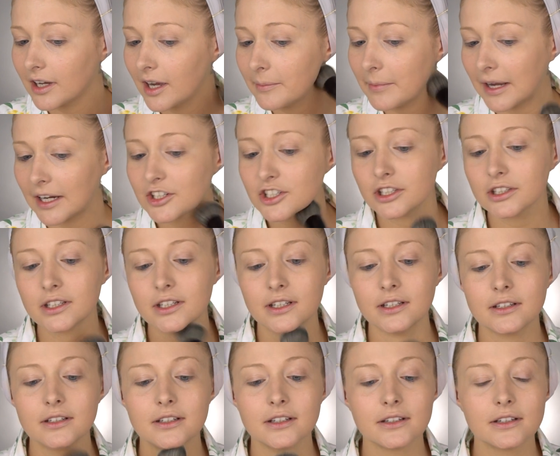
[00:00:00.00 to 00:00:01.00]
I'm
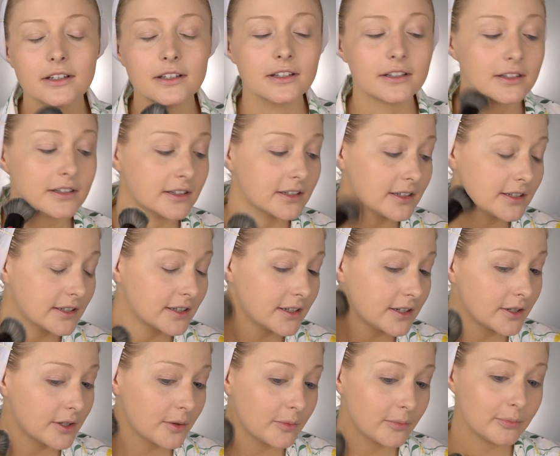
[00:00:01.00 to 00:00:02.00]
actually
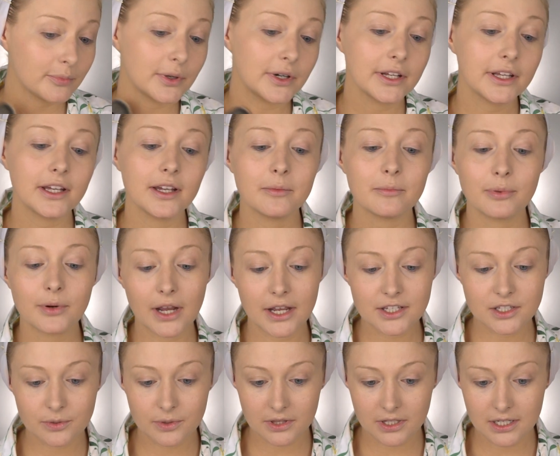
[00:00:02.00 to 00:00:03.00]
pretty
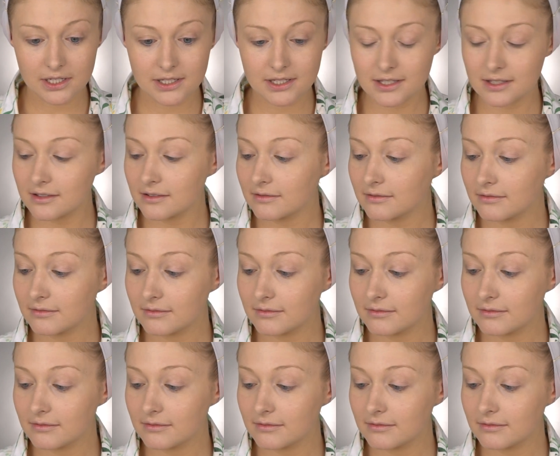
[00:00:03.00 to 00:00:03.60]
impressed with this.